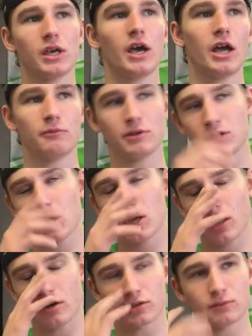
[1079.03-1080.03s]
at him and
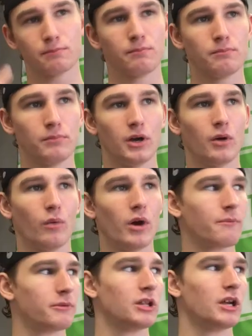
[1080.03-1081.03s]
taking out his, the
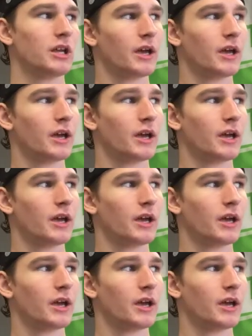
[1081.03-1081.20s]
weapon that he